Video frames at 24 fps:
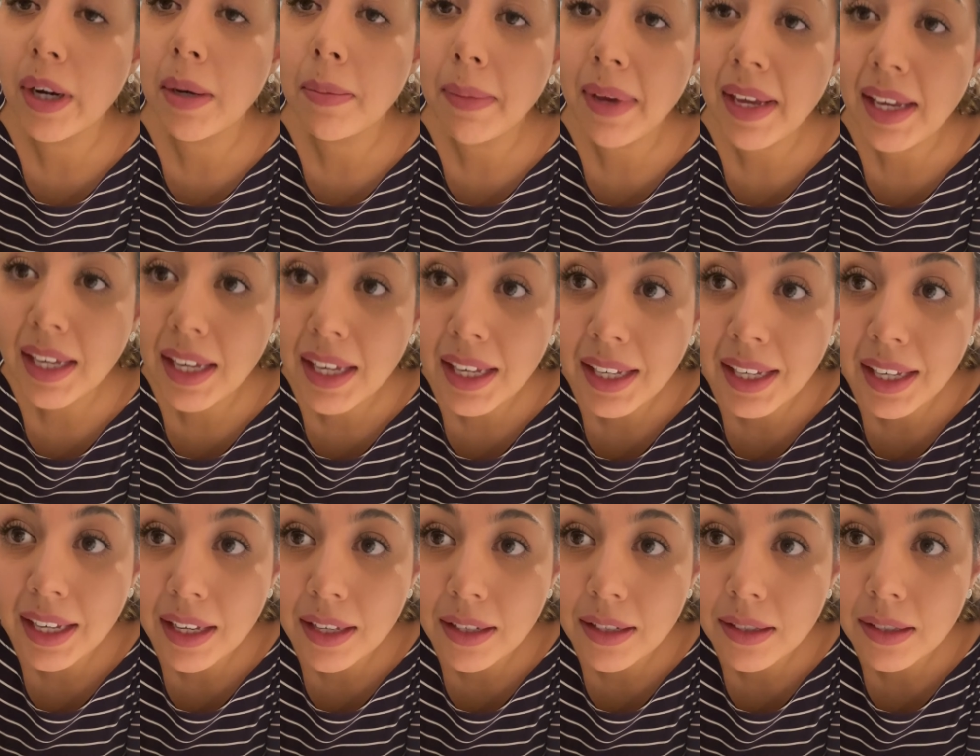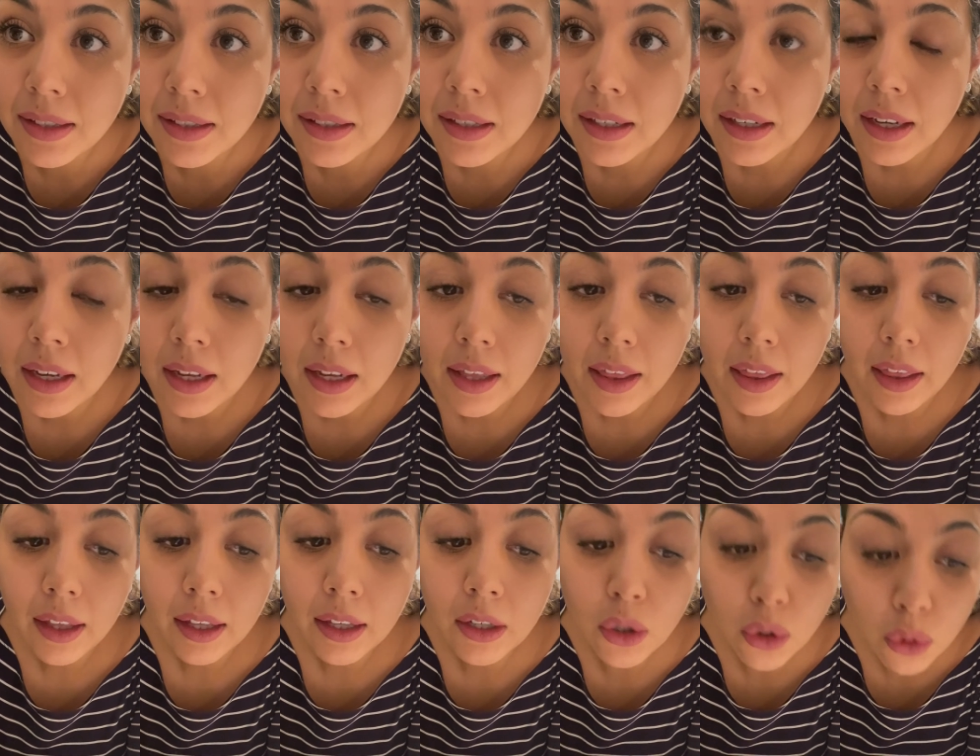making, it's
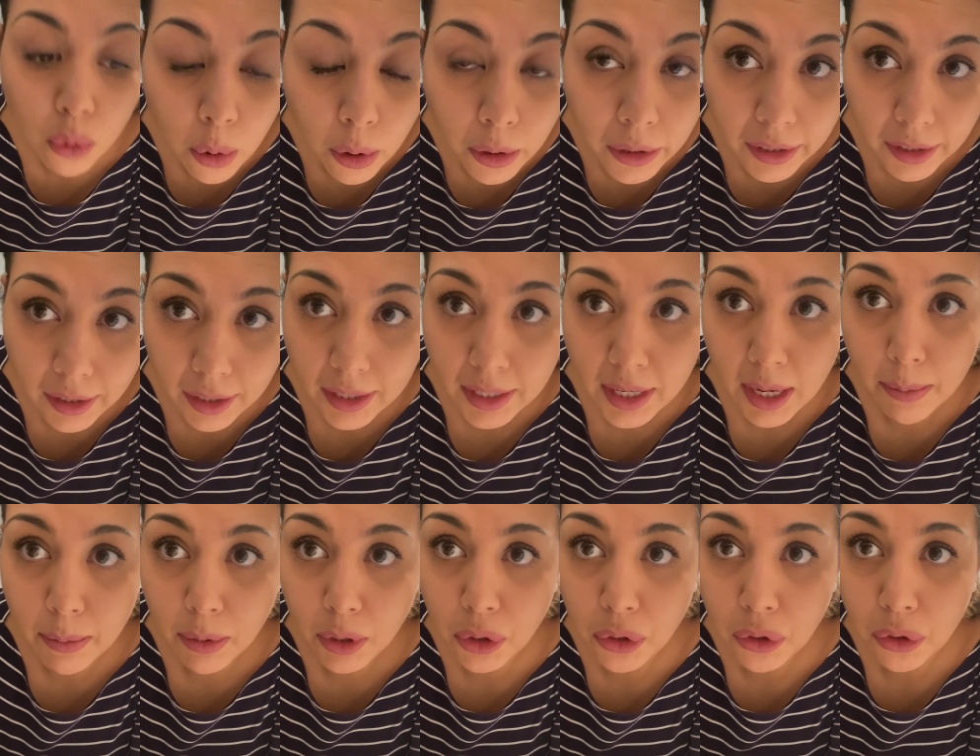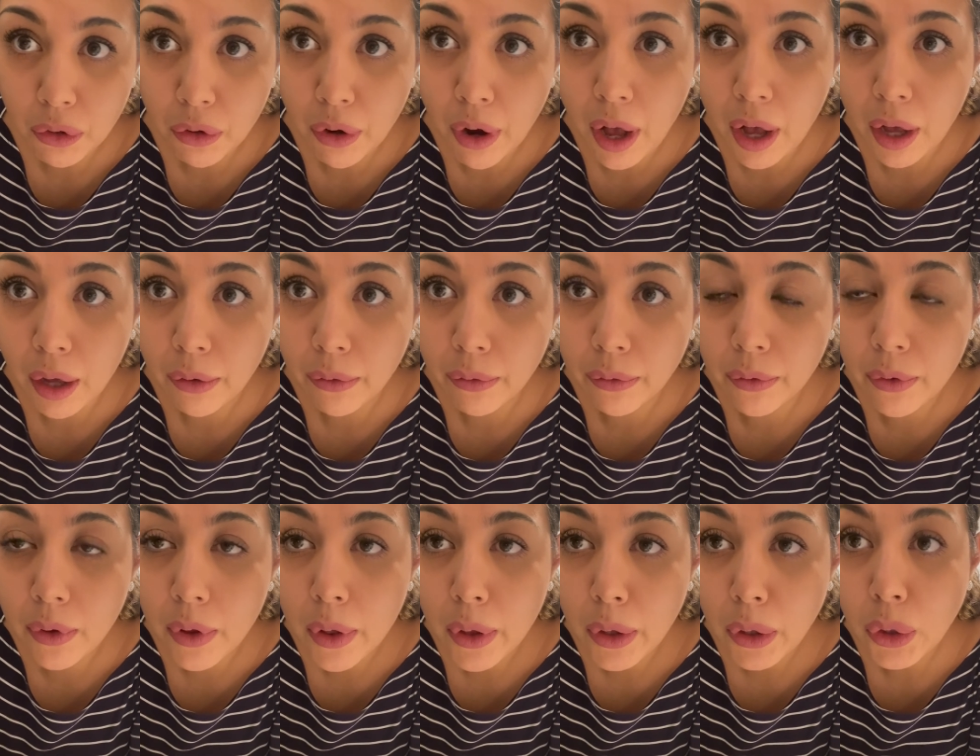controlling the temperature of
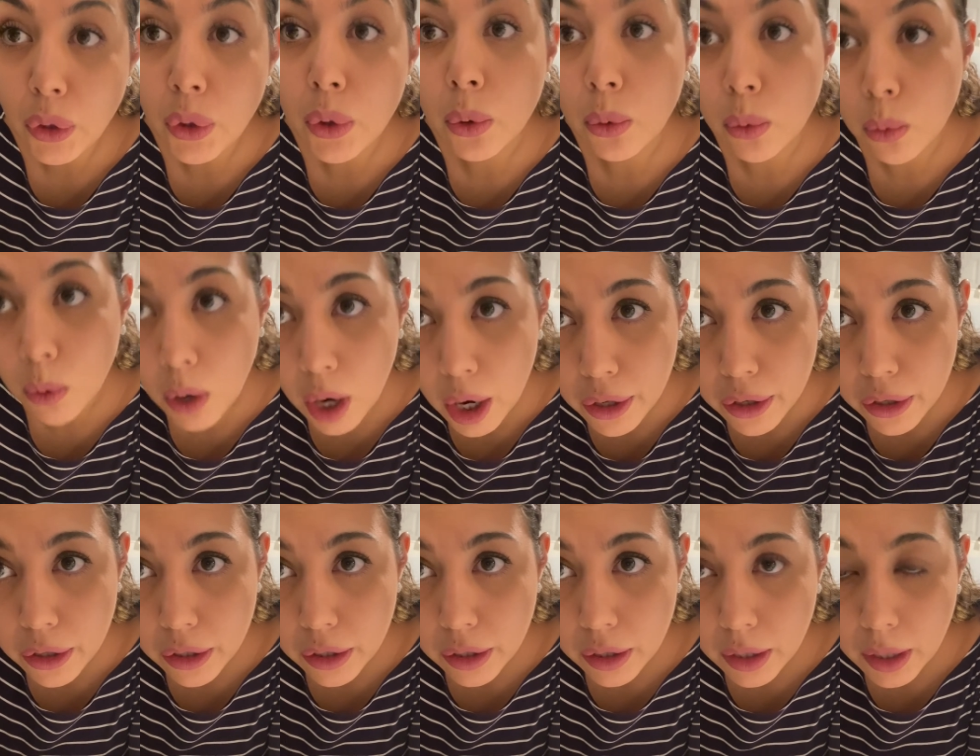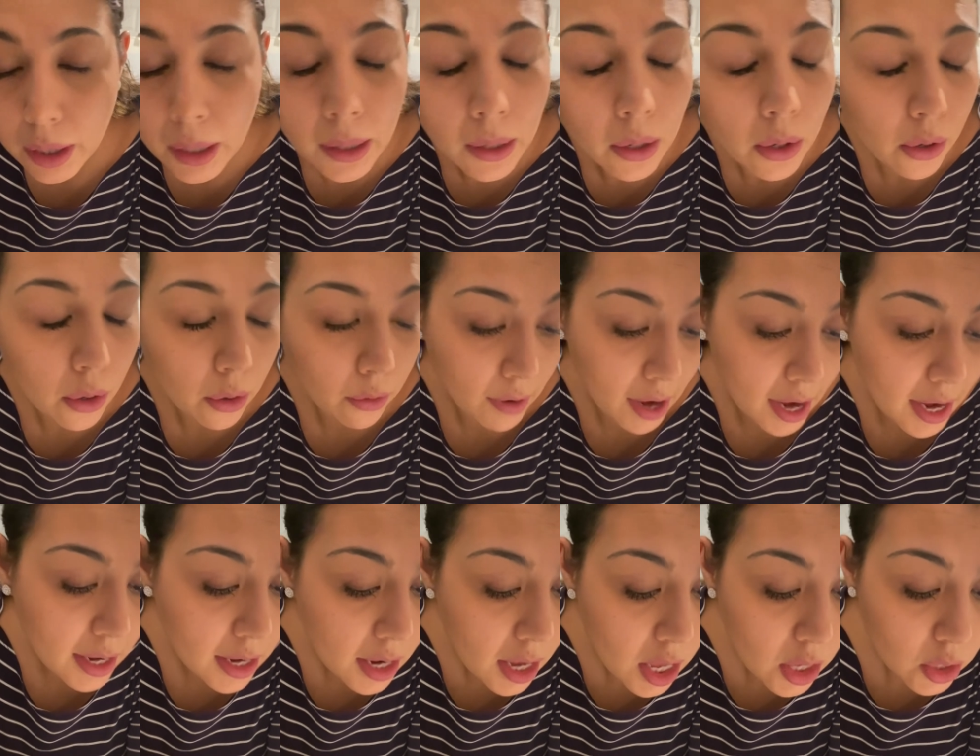your water, all
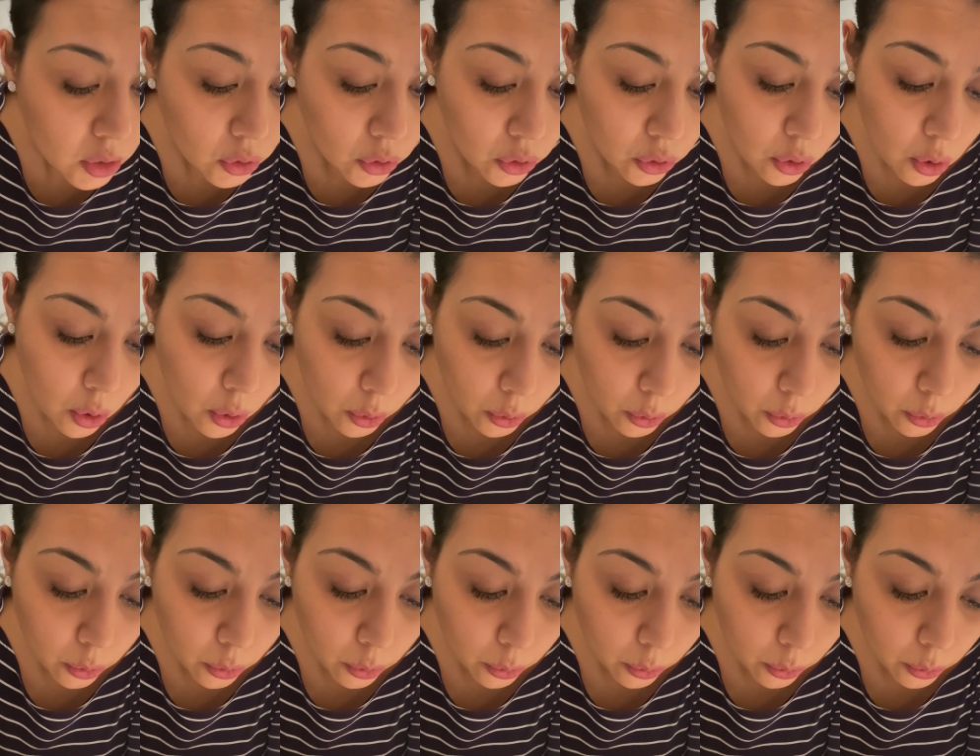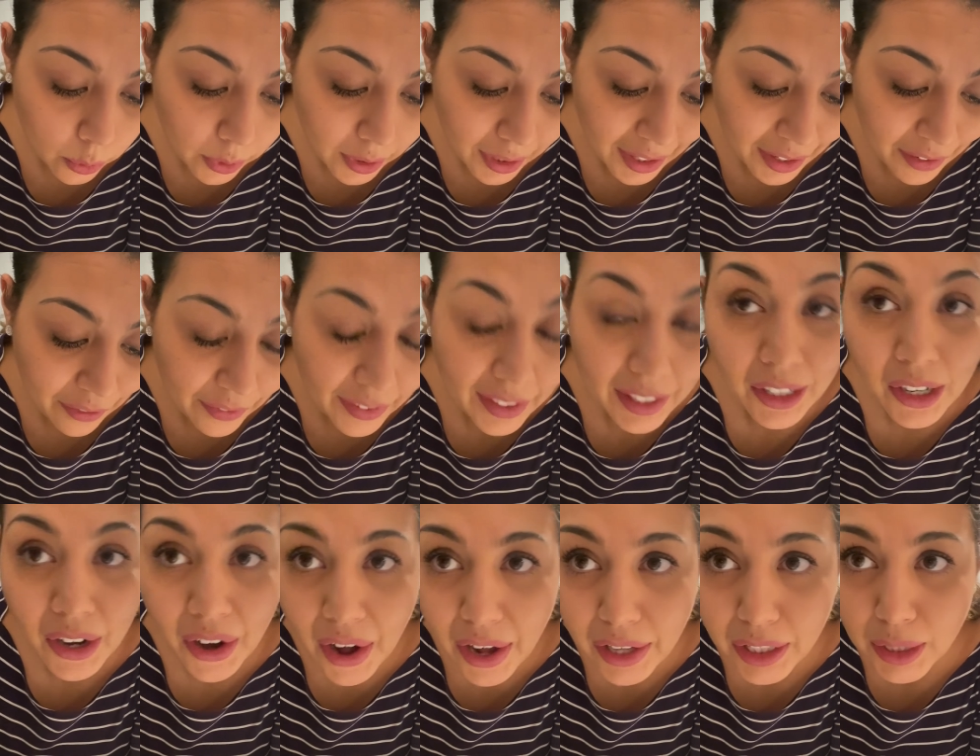right? So if it
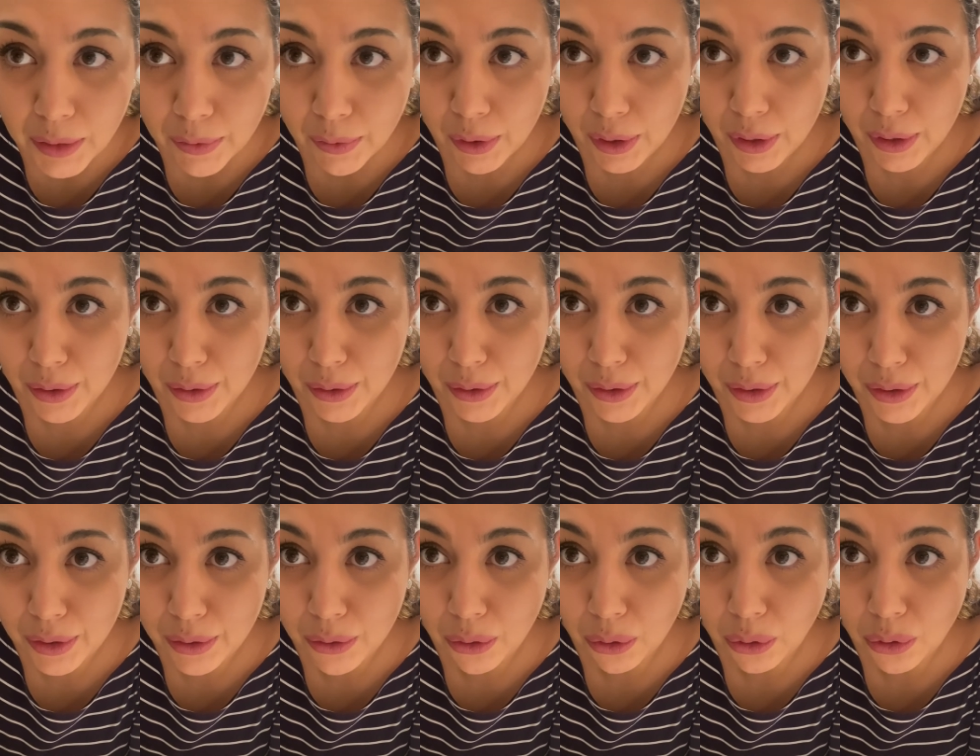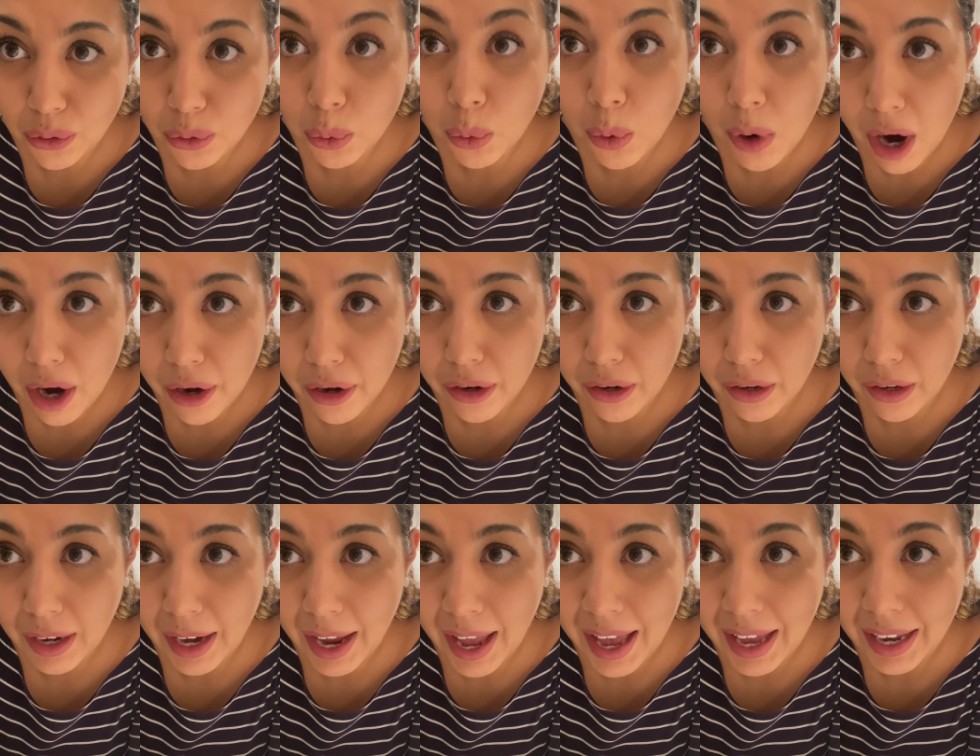calls for you to use
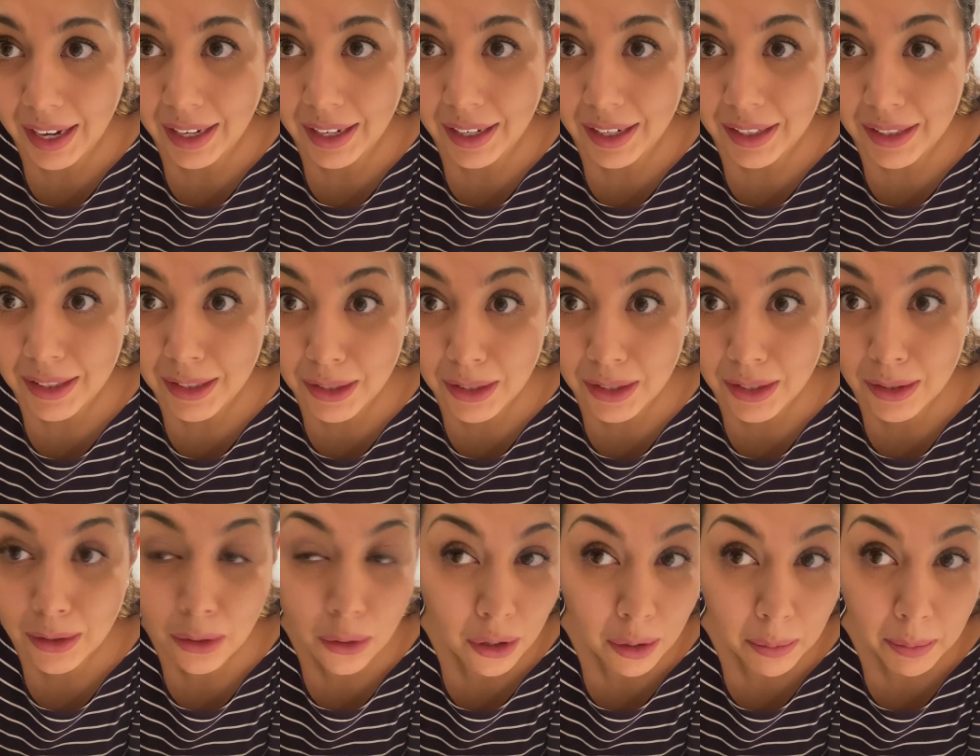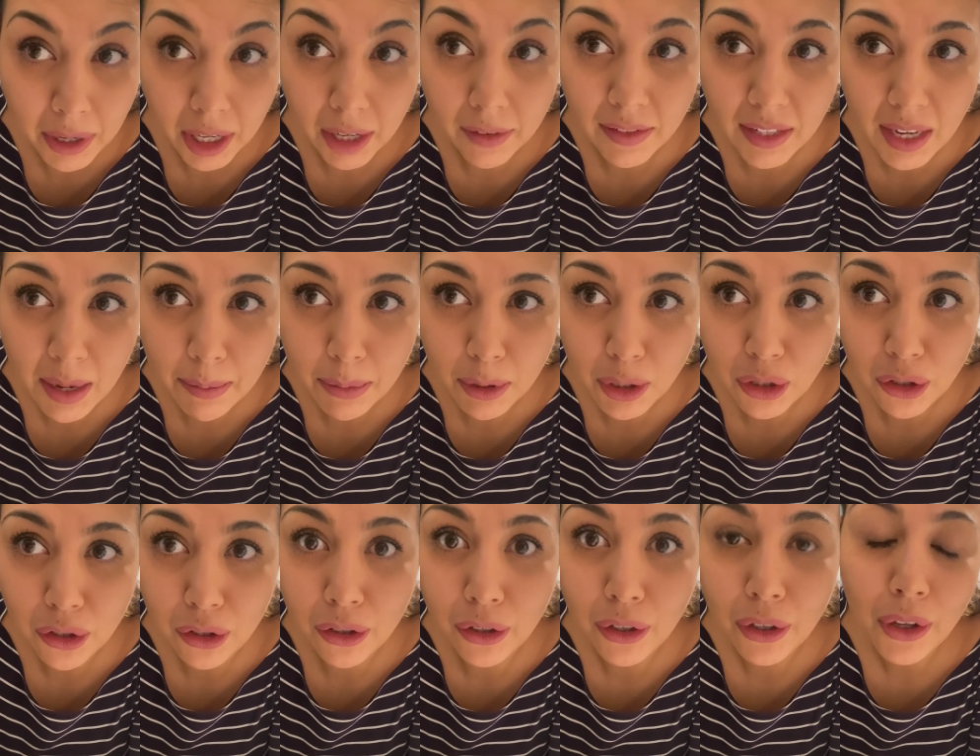water at a certain amount of temperature,